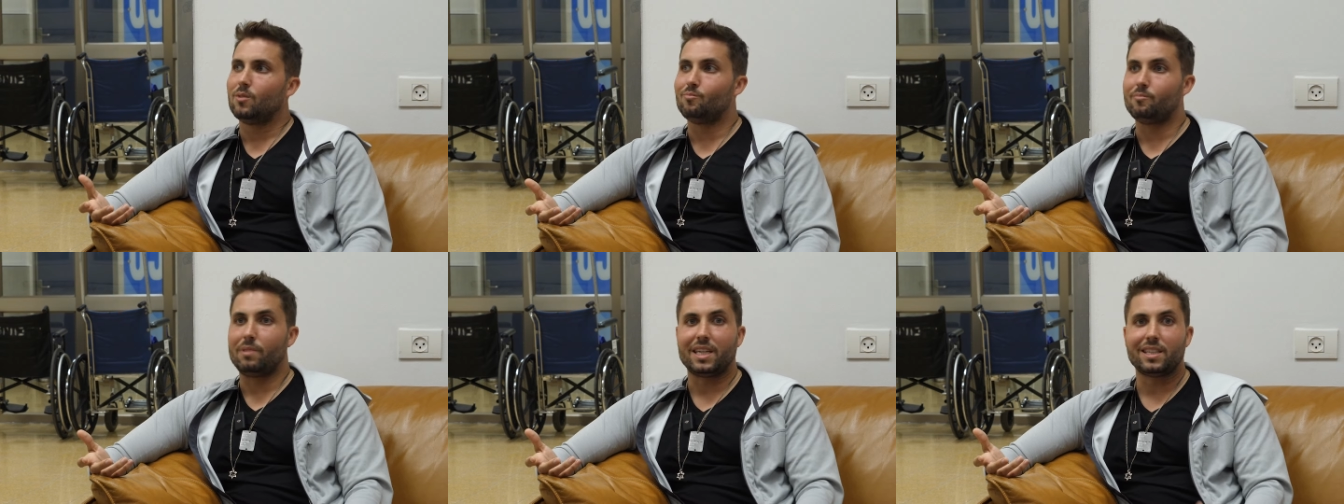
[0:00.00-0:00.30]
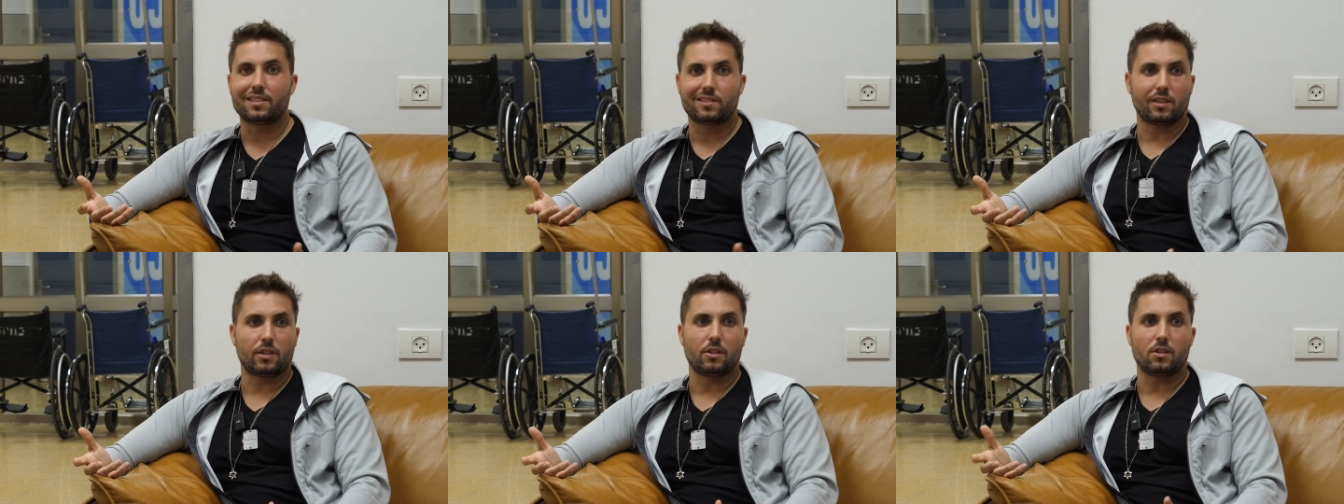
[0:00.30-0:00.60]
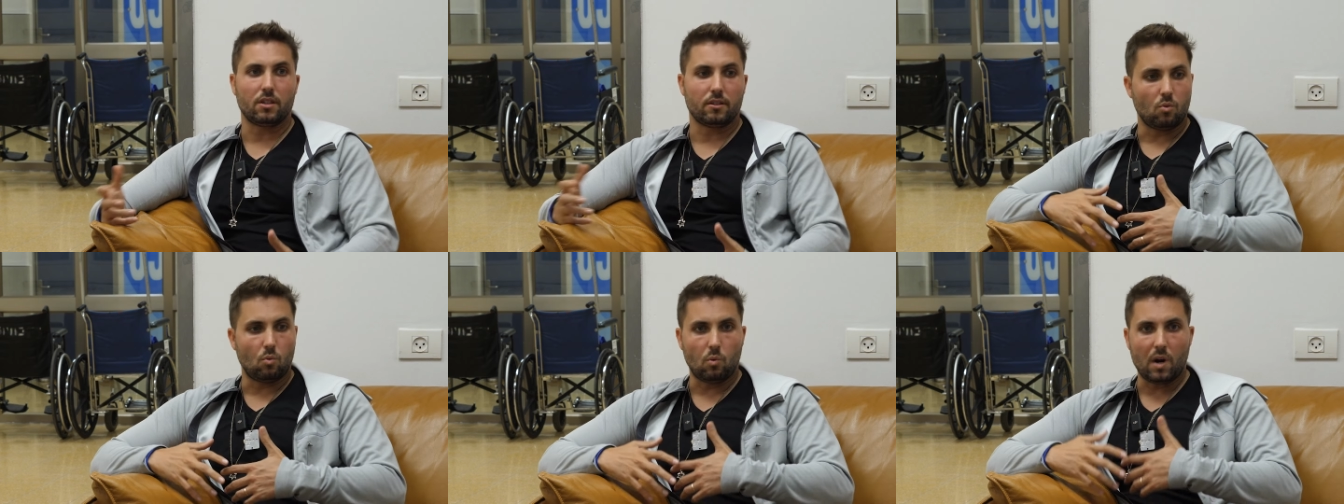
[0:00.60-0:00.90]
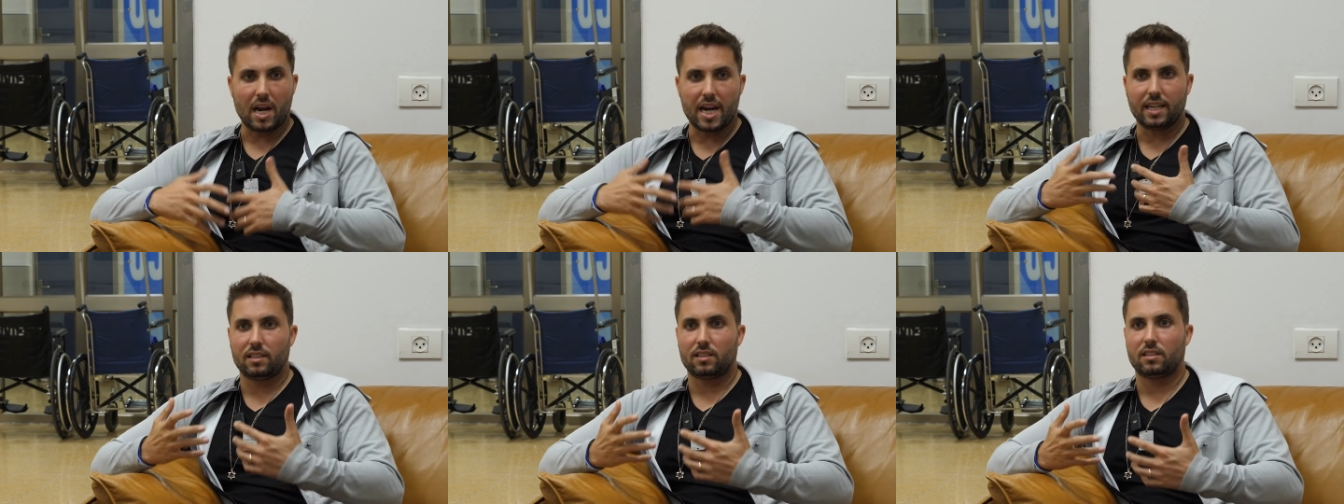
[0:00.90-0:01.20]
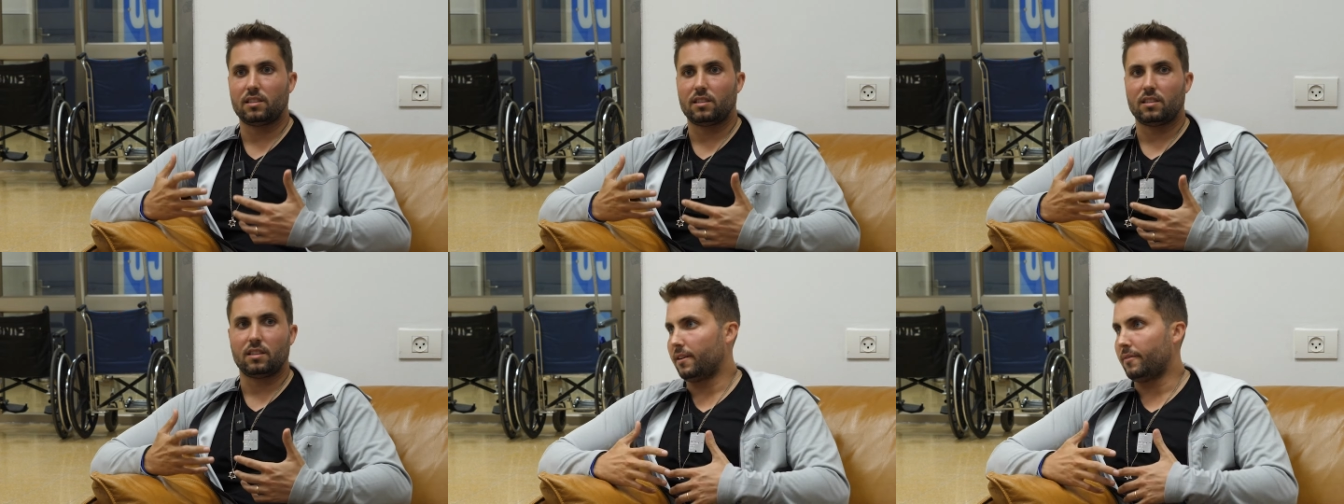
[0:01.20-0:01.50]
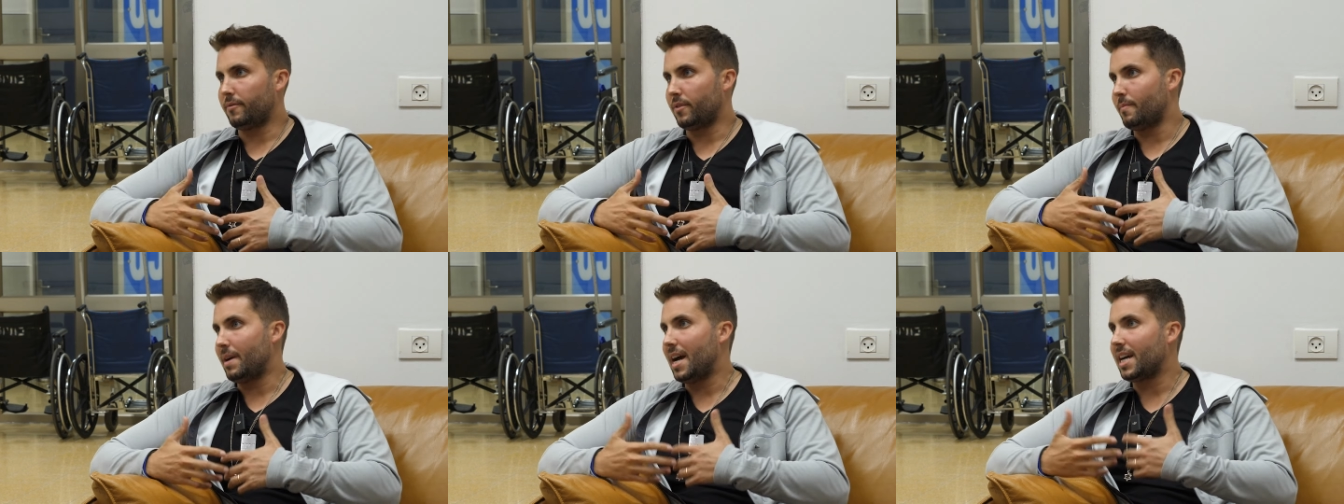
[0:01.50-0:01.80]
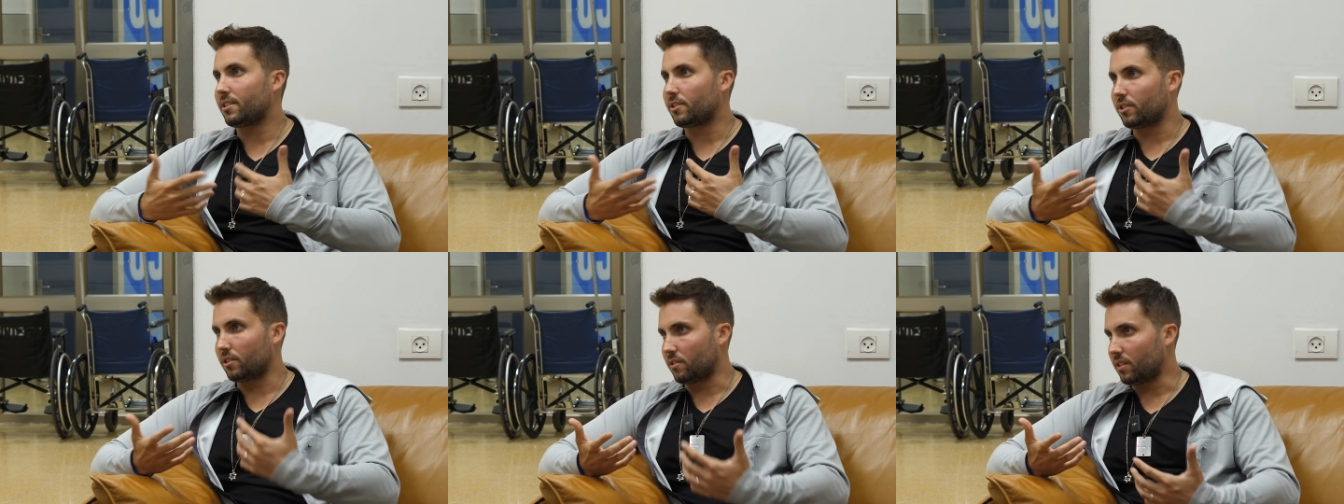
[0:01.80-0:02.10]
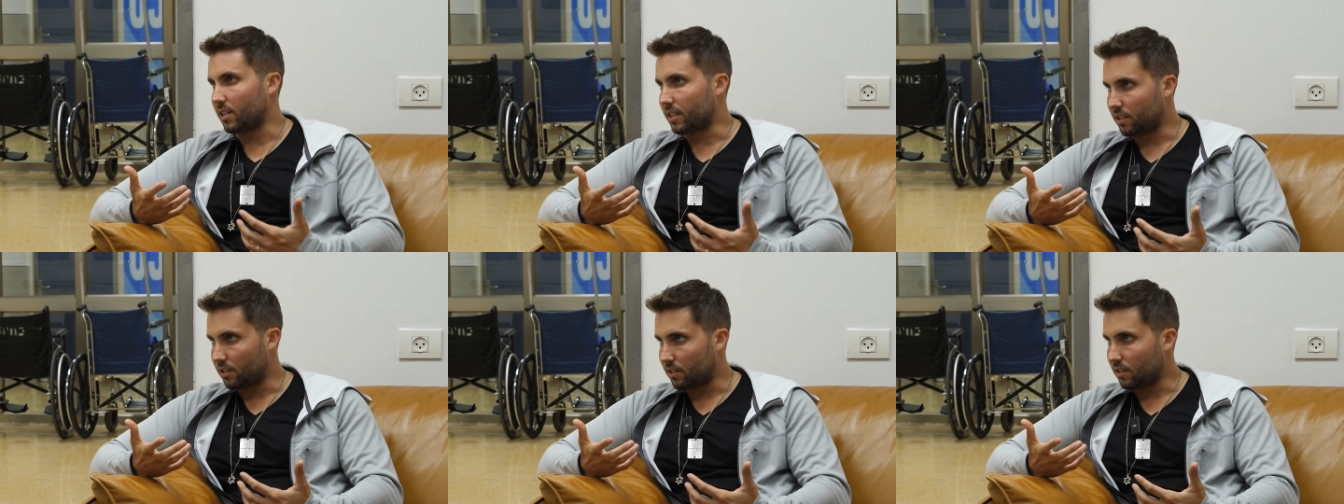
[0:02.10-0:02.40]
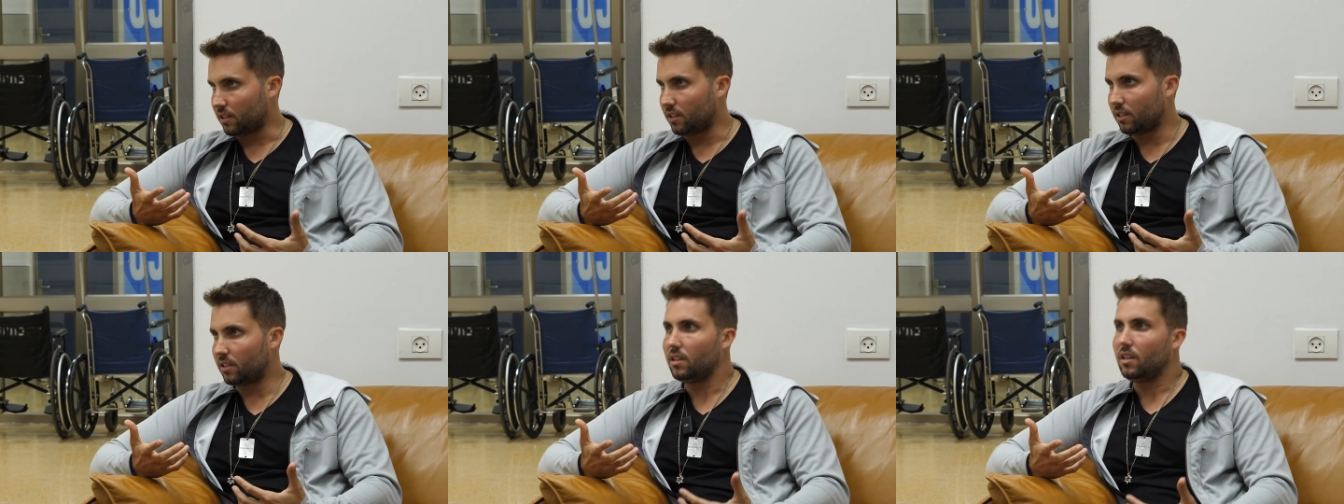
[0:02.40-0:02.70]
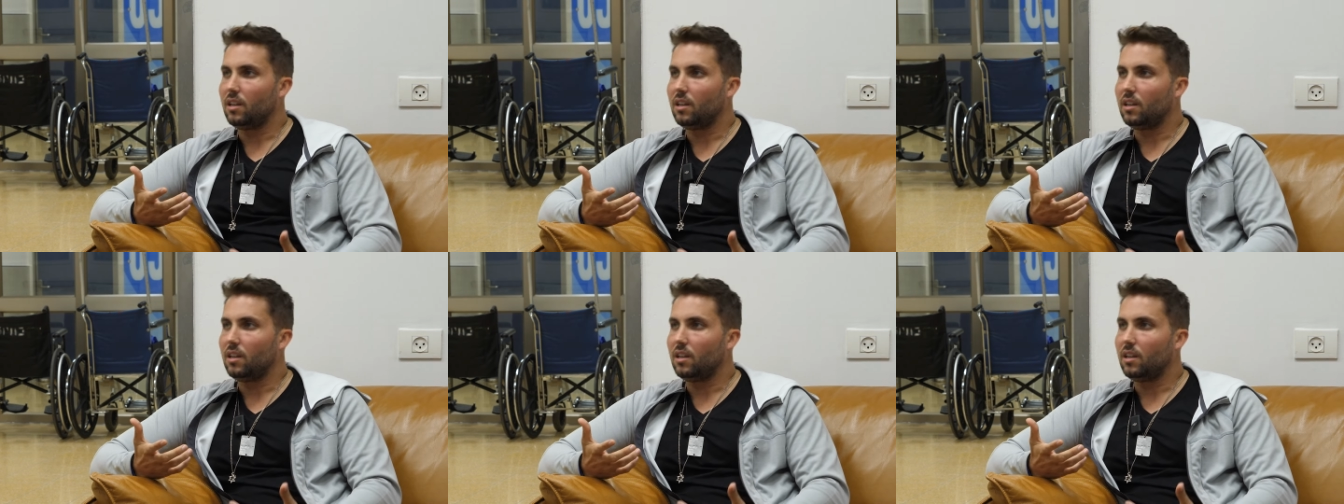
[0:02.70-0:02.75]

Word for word: based on the weight of the massacre that occurred